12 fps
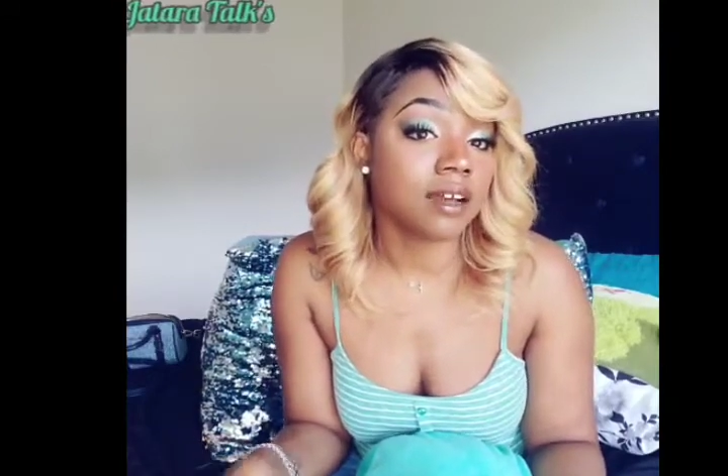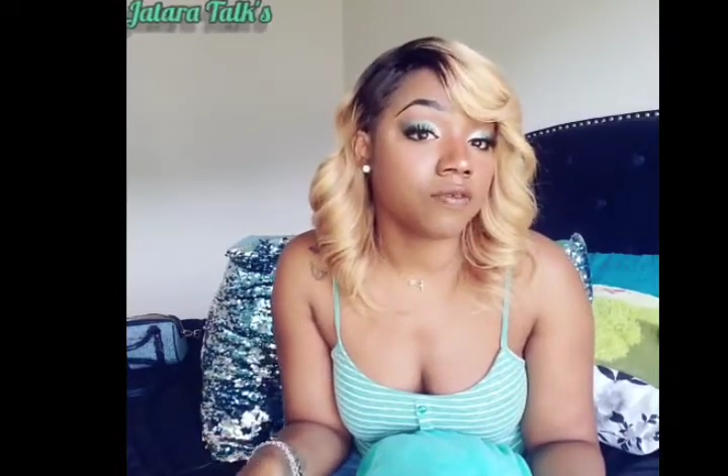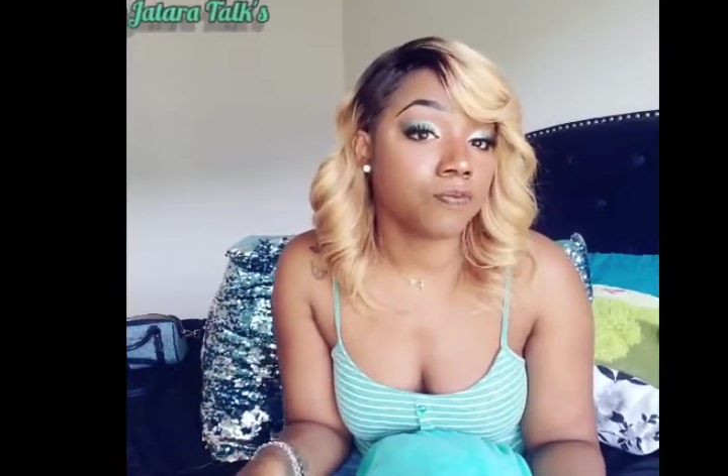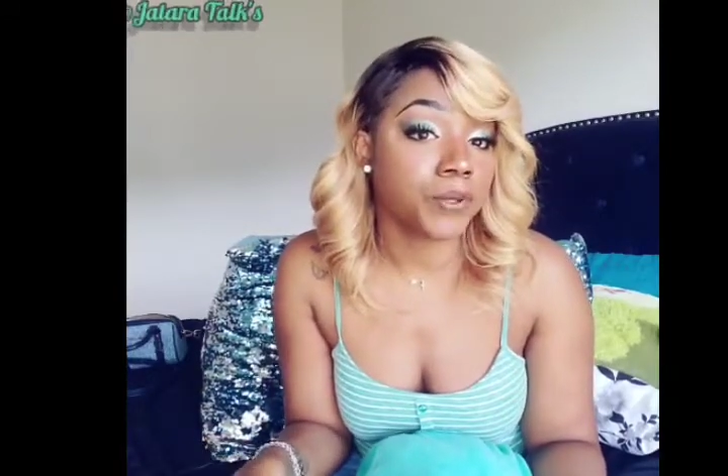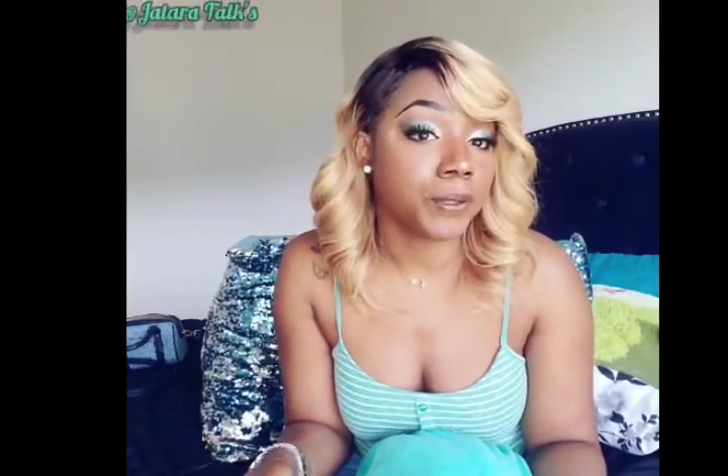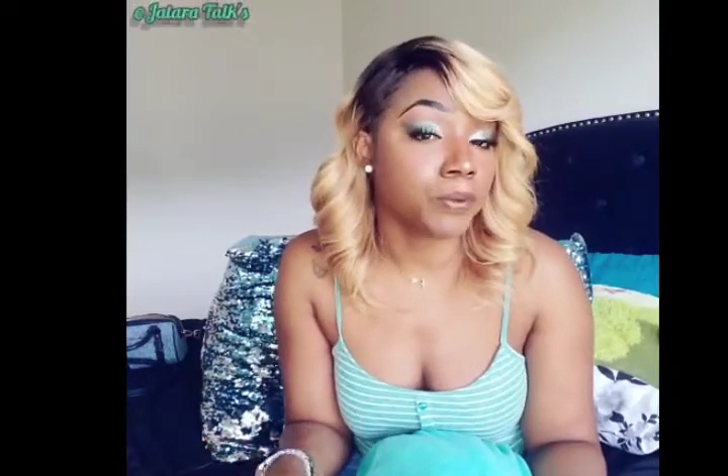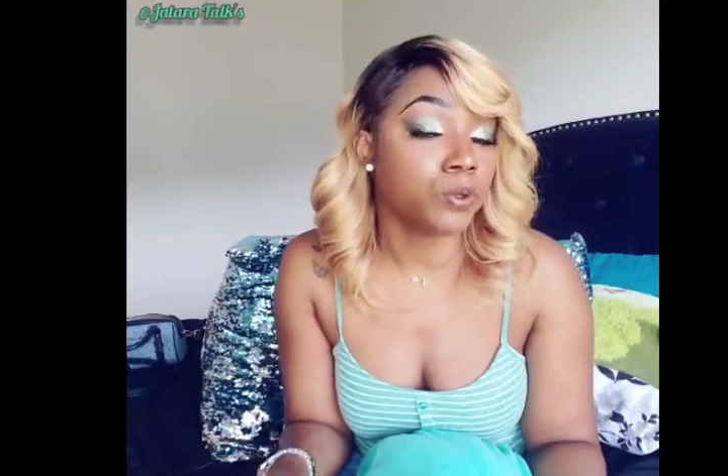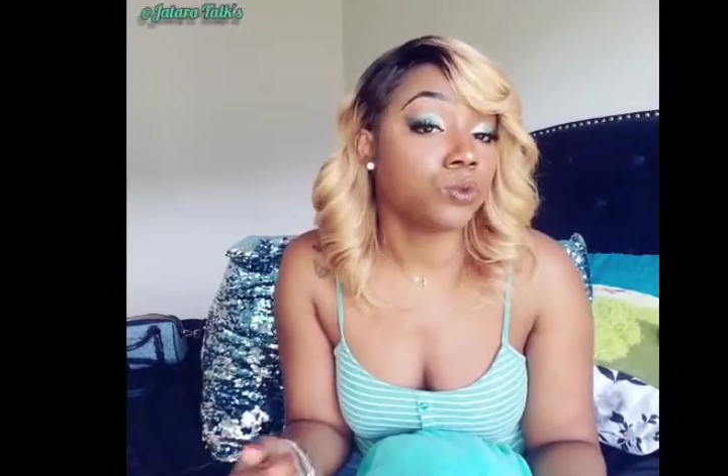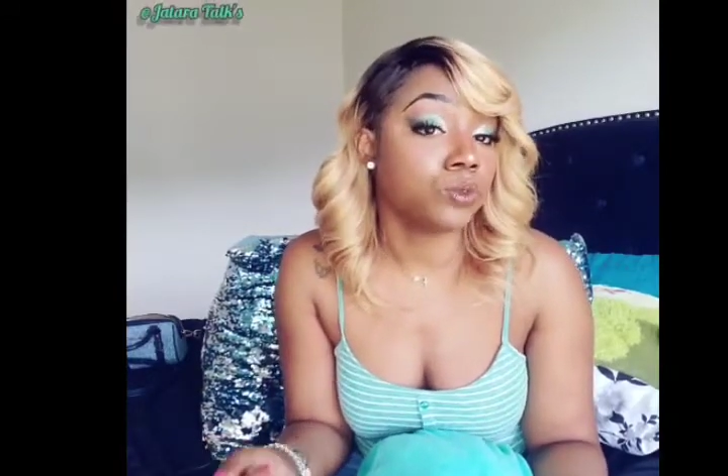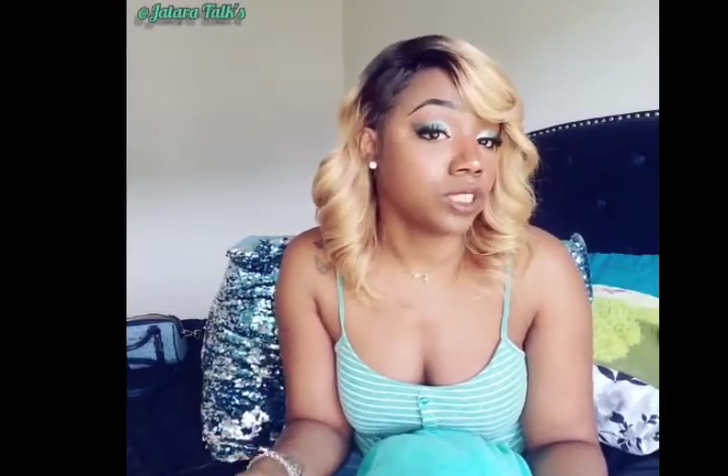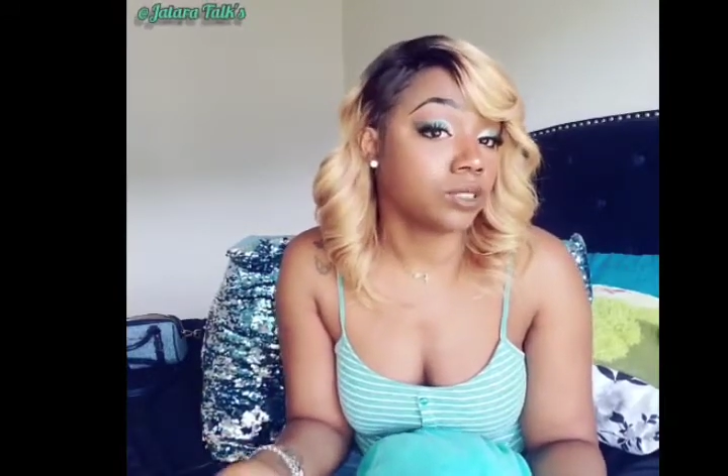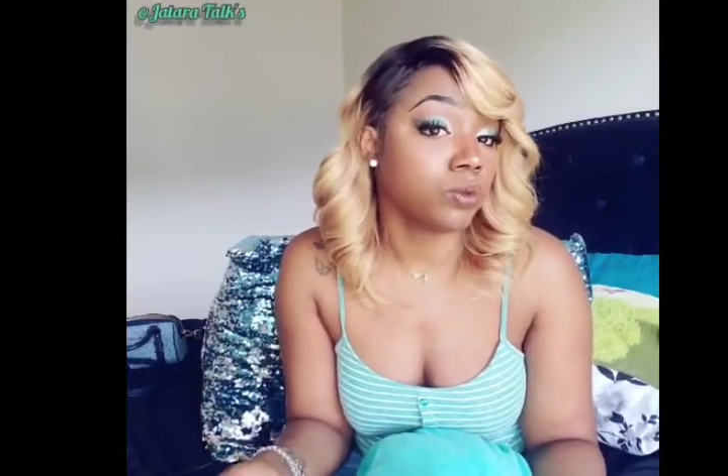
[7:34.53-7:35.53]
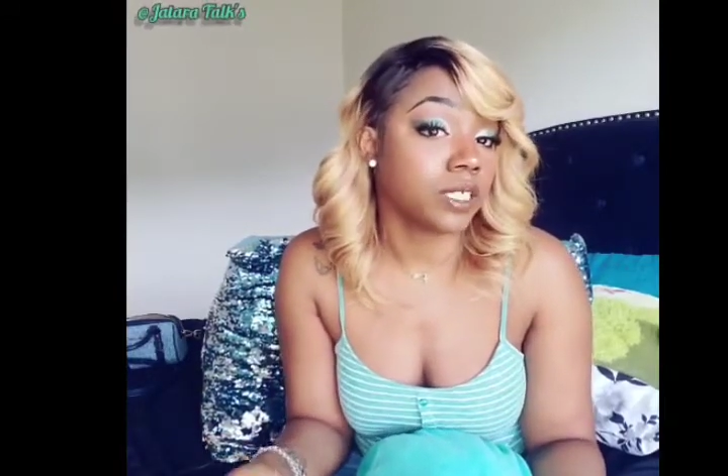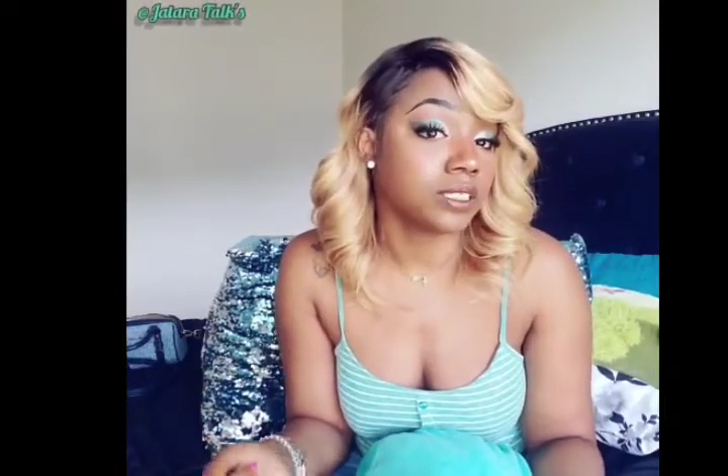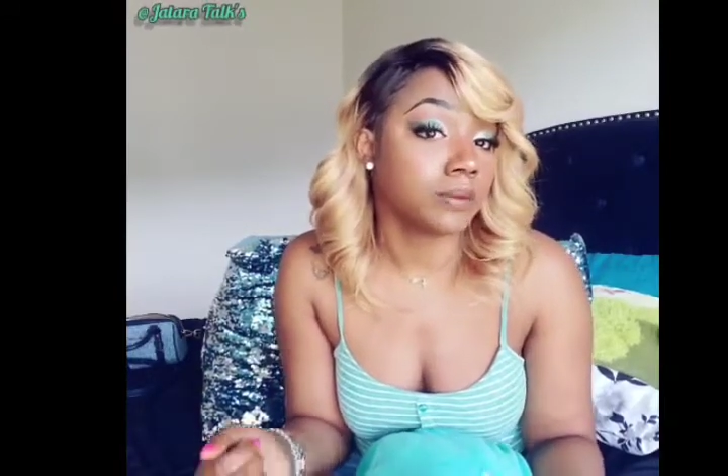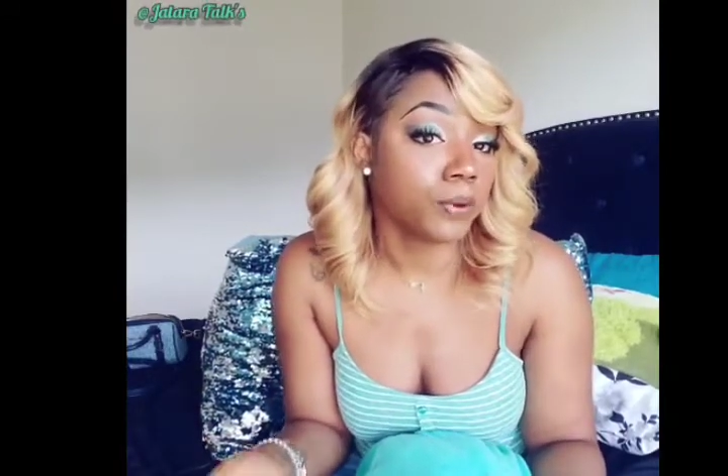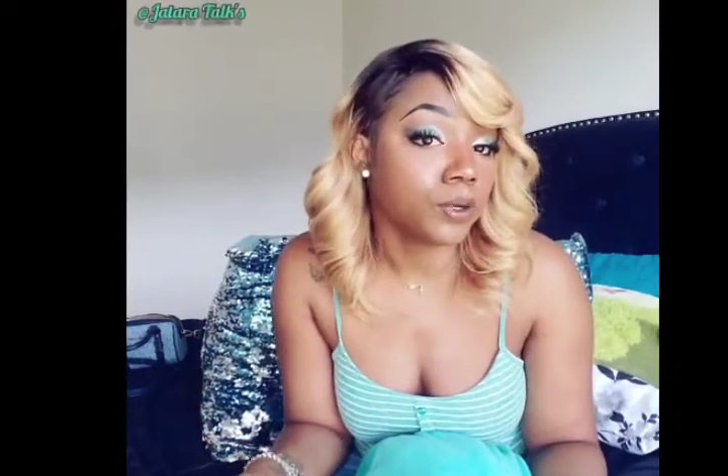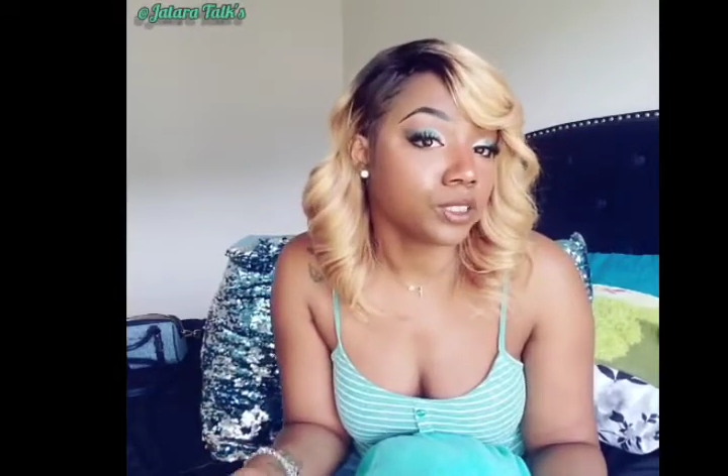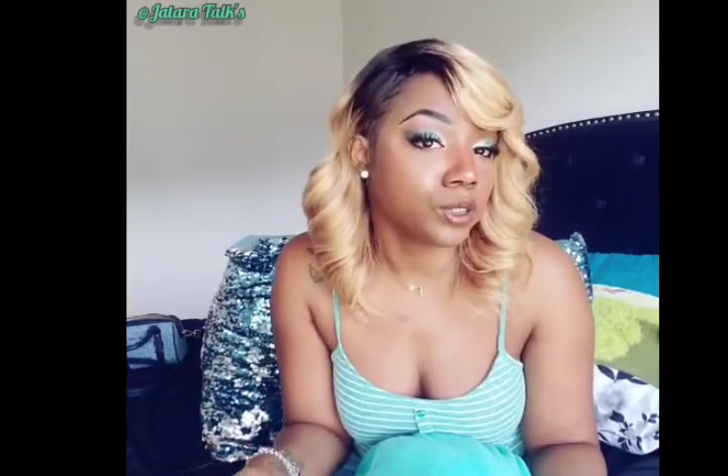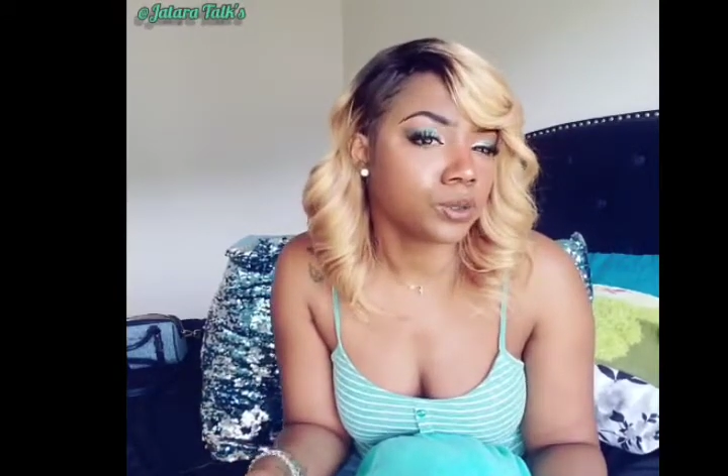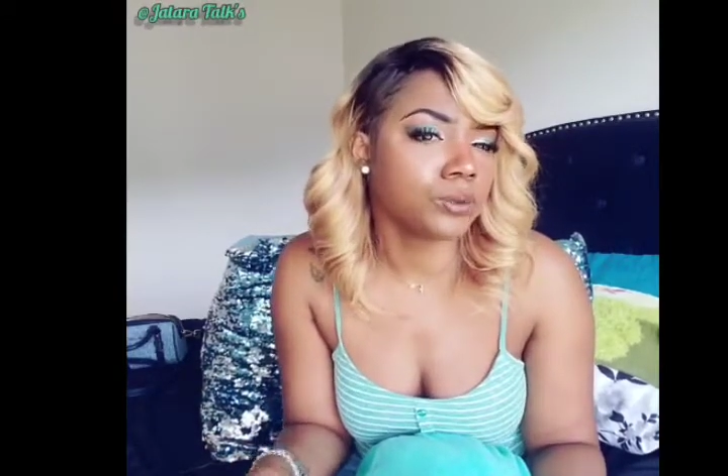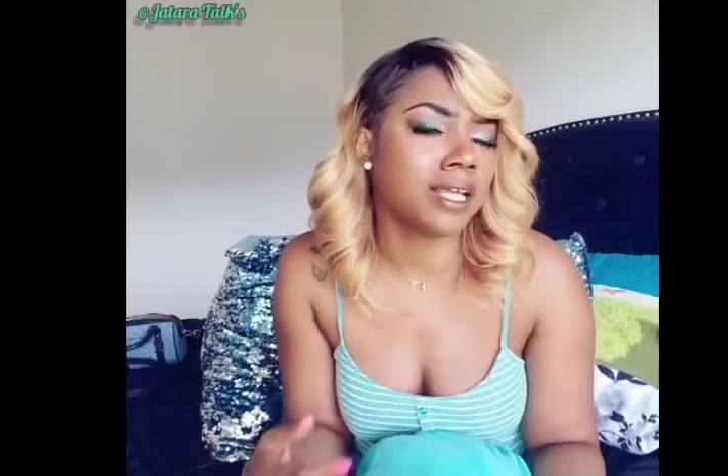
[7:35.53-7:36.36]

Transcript: of people who just want to support you.